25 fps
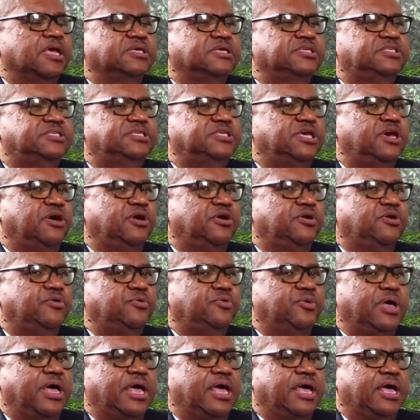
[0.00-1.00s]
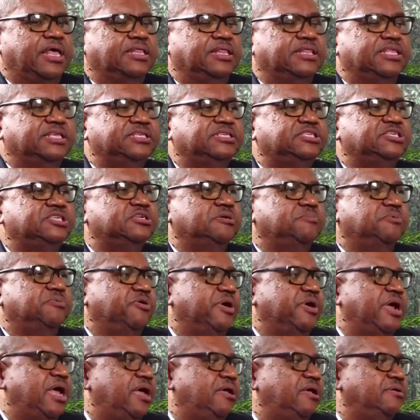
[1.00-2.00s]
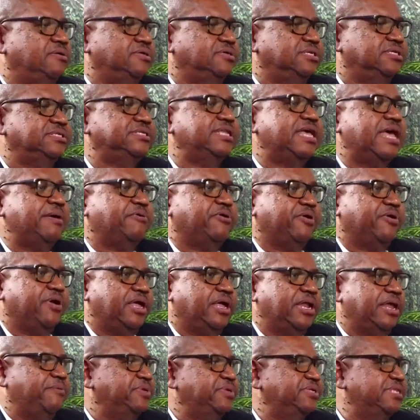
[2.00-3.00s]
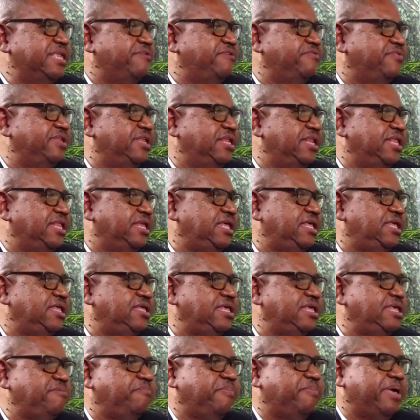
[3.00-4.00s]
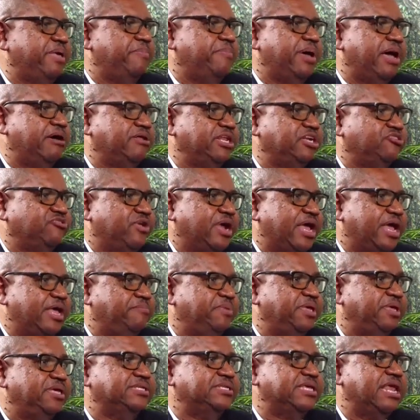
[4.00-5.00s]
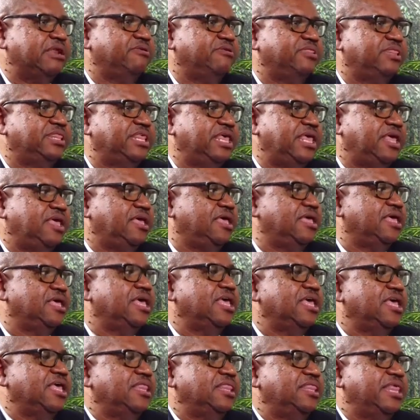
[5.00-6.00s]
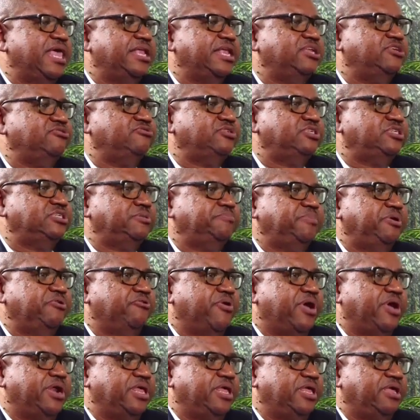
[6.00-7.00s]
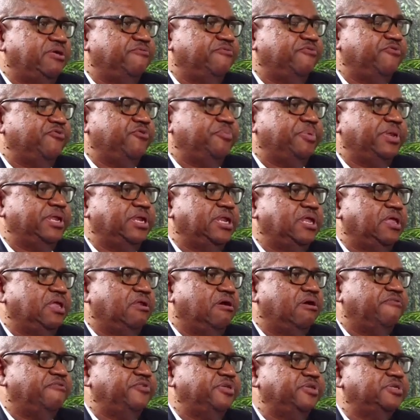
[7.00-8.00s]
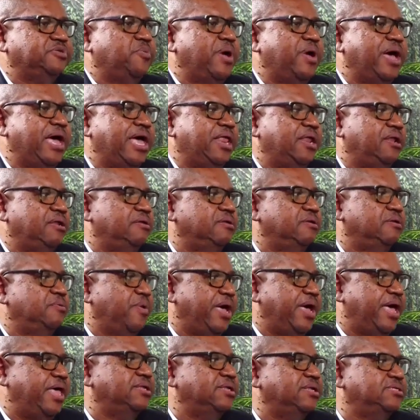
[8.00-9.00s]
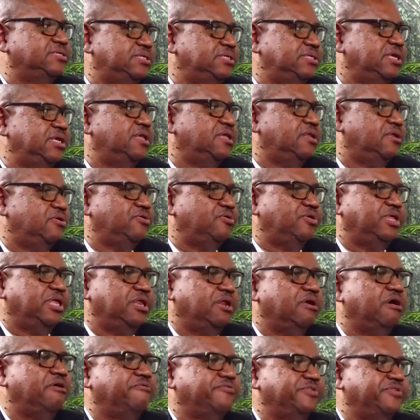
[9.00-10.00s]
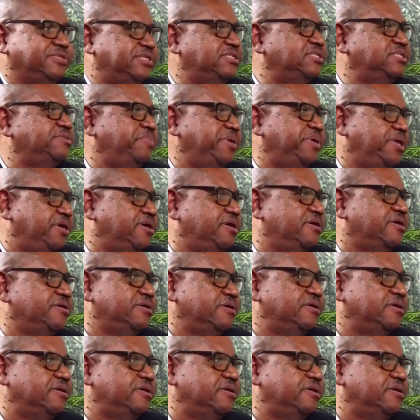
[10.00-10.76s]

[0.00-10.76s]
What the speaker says: So this time around, I would definitely keep my powder dry, because I don't think that you should be running for political office while still holding the office as Speaker.